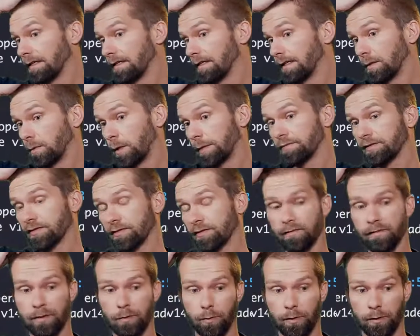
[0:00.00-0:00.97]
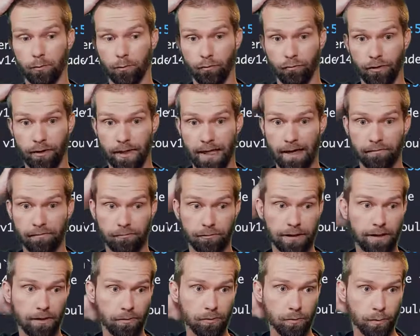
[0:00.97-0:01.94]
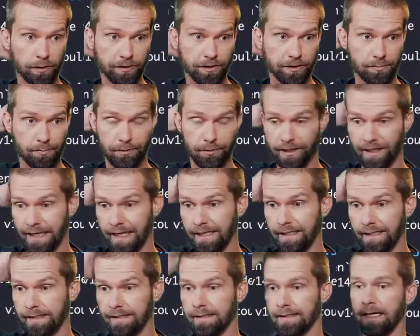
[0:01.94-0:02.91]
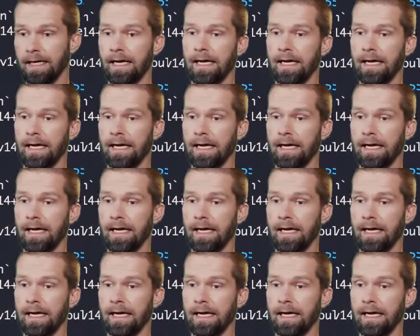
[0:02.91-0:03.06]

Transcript: web server with live reload, which is pretty nice.